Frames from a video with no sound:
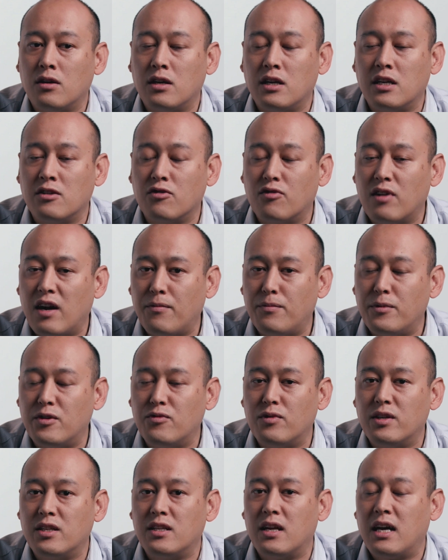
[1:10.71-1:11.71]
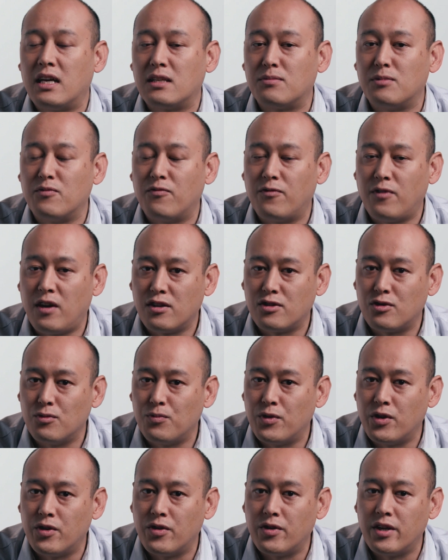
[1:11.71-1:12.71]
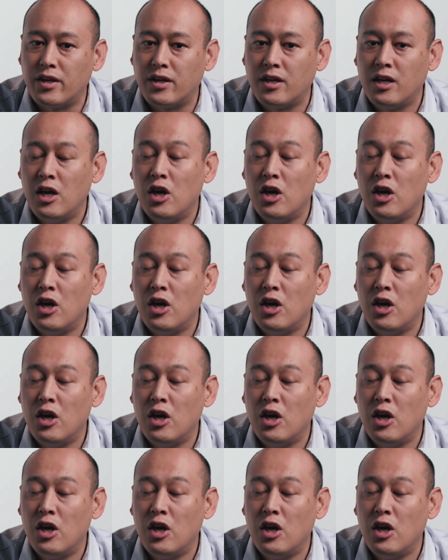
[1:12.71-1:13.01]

engraftment rate has been far superior,